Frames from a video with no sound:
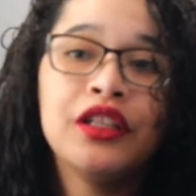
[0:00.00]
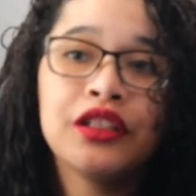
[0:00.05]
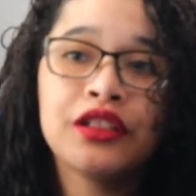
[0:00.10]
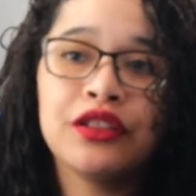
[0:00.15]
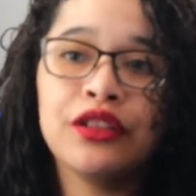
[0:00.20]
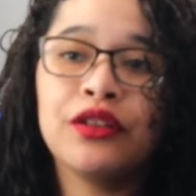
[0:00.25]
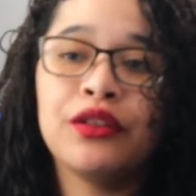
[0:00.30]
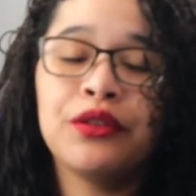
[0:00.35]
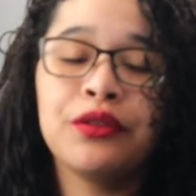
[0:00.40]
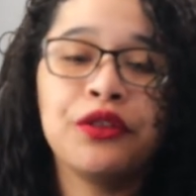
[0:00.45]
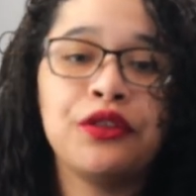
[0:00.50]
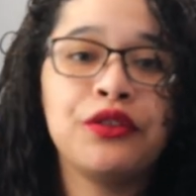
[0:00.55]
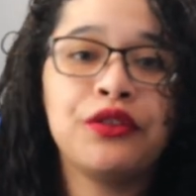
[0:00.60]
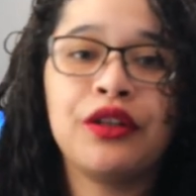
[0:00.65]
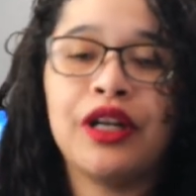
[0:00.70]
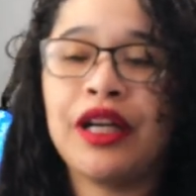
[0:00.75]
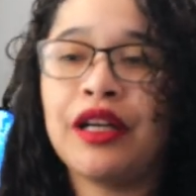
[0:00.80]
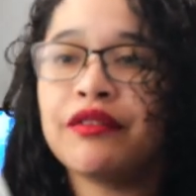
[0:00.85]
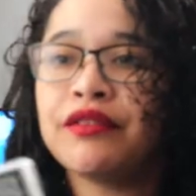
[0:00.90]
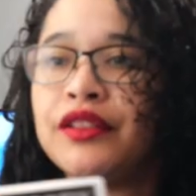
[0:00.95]
so you
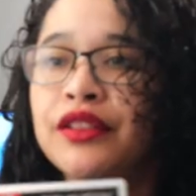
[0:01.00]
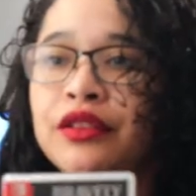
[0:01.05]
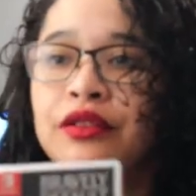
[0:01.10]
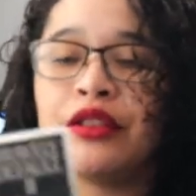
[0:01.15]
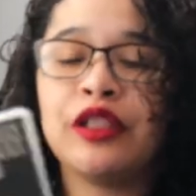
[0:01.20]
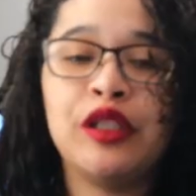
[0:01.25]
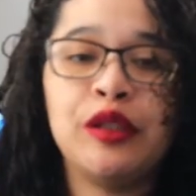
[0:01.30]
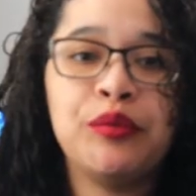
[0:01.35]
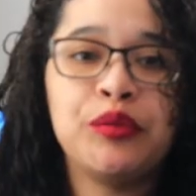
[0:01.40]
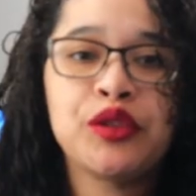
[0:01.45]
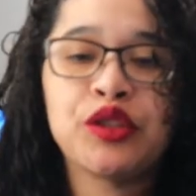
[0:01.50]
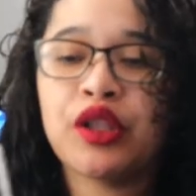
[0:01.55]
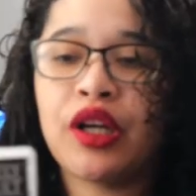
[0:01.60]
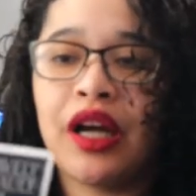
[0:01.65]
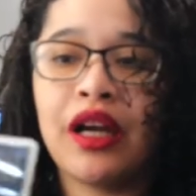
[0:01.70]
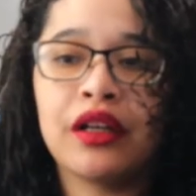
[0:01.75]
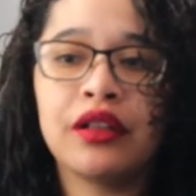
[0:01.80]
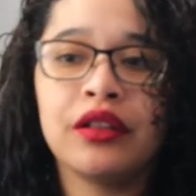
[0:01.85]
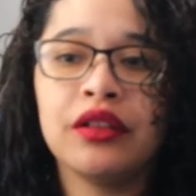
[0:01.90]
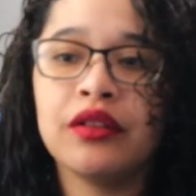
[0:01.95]
don't have to keep
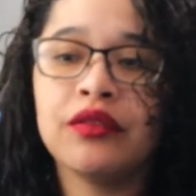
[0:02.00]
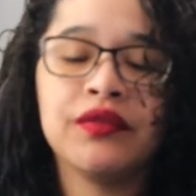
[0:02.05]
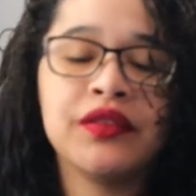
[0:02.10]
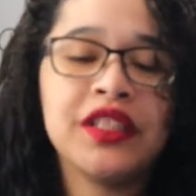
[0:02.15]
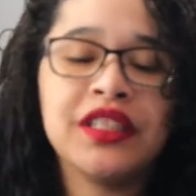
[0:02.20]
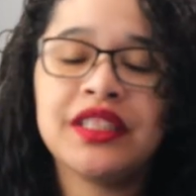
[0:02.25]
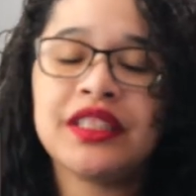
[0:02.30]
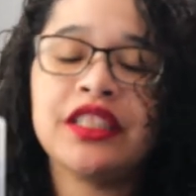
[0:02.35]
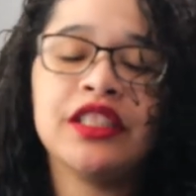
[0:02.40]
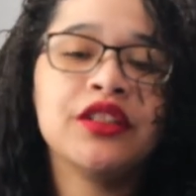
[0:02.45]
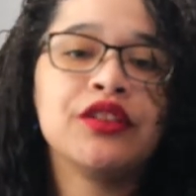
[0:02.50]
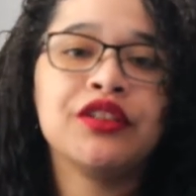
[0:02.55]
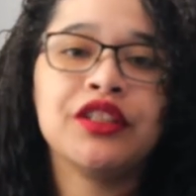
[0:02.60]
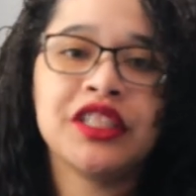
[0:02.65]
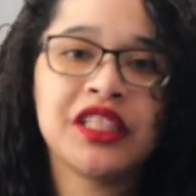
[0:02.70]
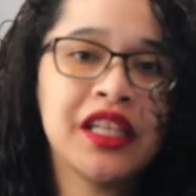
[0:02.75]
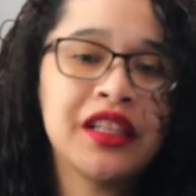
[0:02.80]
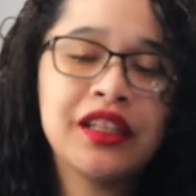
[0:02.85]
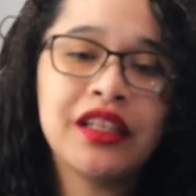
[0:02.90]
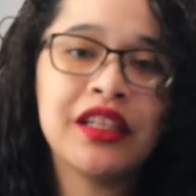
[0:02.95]
track of the
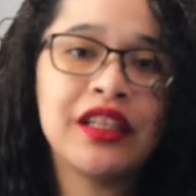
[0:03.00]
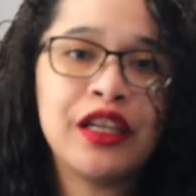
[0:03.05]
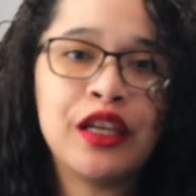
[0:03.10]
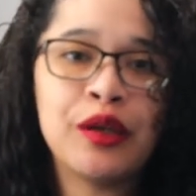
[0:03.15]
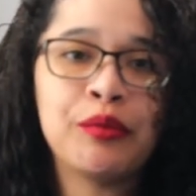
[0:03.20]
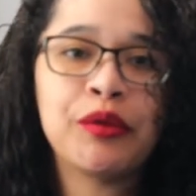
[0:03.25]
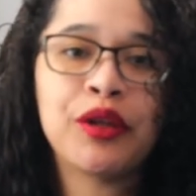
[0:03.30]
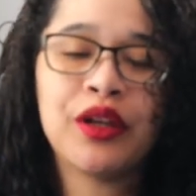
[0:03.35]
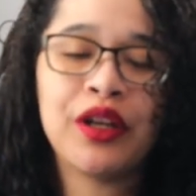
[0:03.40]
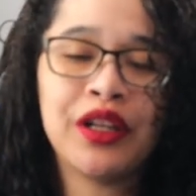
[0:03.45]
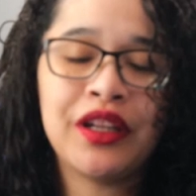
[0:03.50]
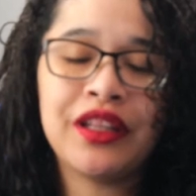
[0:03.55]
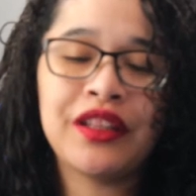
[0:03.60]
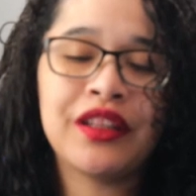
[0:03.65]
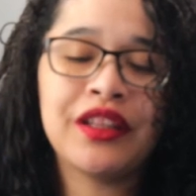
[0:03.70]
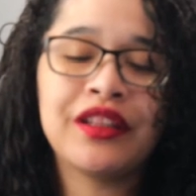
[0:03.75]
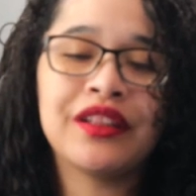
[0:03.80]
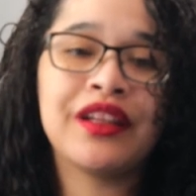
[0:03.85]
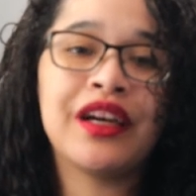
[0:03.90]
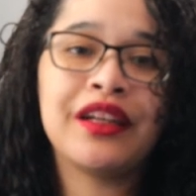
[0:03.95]
series of the game or
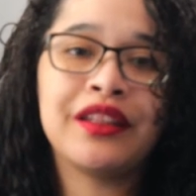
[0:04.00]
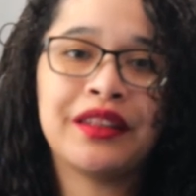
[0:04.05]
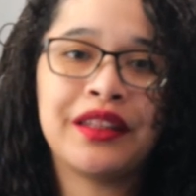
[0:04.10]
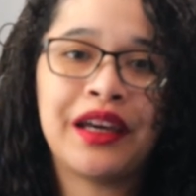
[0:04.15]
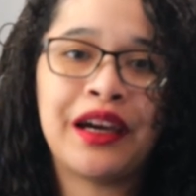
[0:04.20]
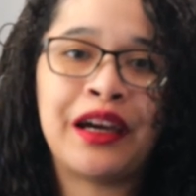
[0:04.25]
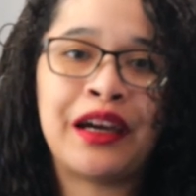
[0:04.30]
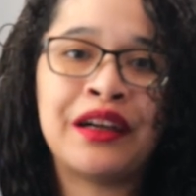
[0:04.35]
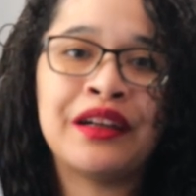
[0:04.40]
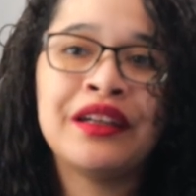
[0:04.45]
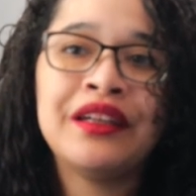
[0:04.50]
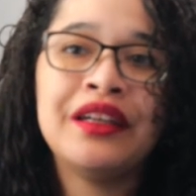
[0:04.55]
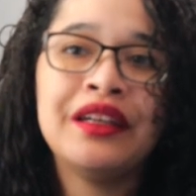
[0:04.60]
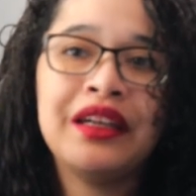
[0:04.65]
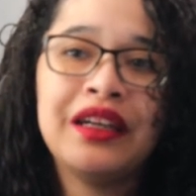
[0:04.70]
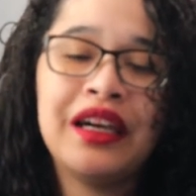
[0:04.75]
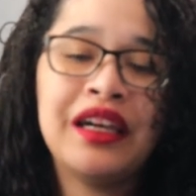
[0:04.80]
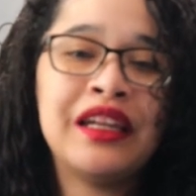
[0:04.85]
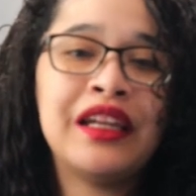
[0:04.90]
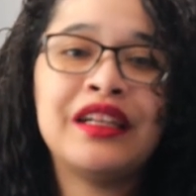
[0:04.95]
anything like that.
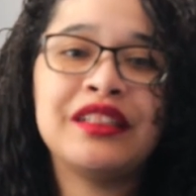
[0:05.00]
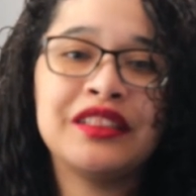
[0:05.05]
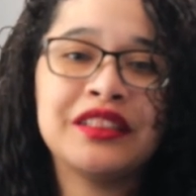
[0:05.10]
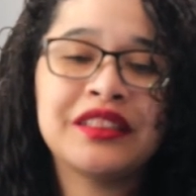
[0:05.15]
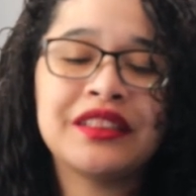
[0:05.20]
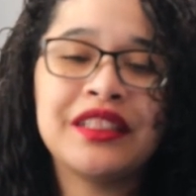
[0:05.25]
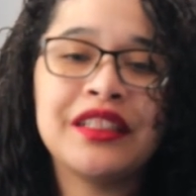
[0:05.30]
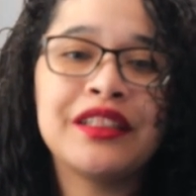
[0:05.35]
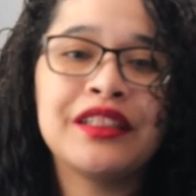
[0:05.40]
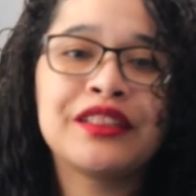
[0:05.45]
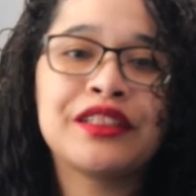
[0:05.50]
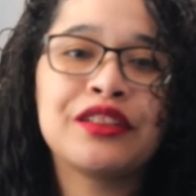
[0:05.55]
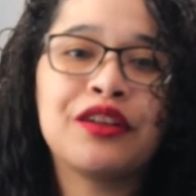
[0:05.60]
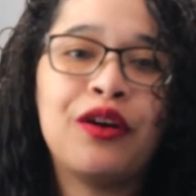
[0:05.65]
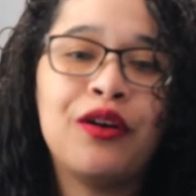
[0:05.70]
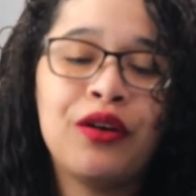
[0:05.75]
And I just think it's an